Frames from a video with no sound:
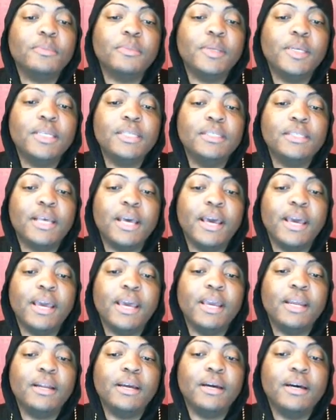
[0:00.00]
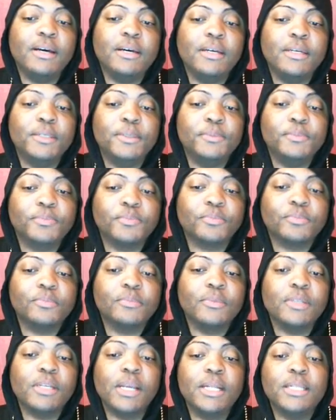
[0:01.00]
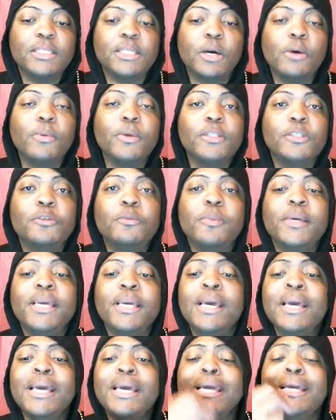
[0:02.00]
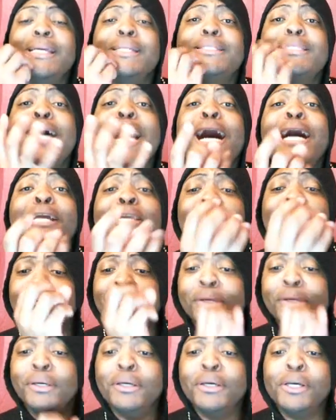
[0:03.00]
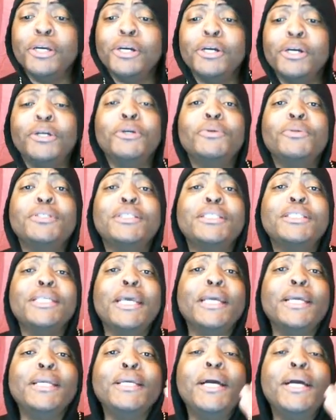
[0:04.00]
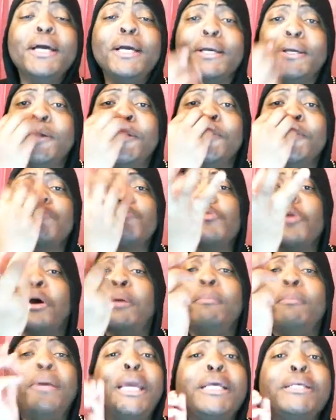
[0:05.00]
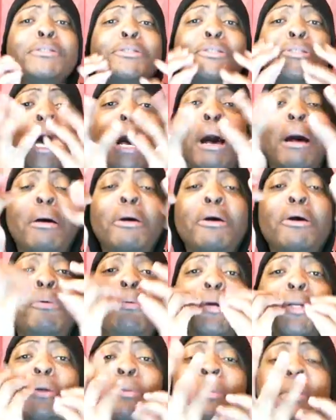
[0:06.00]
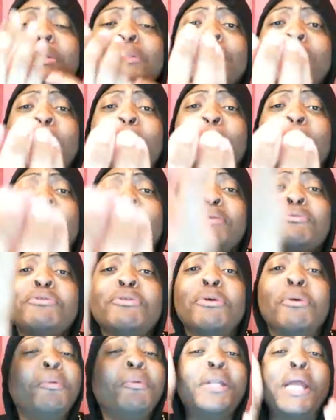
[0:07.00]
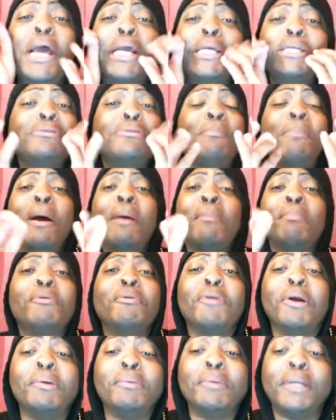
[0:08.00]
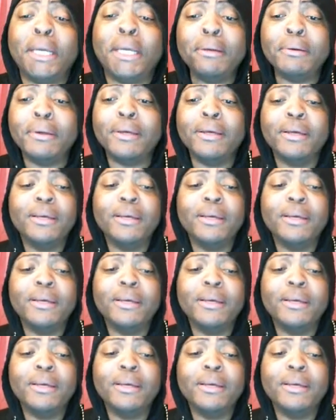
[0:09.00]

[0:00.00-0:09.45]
He said it's going to be Italian cuisine. On pizza. What do you want? Some pizza with extra pepperoni?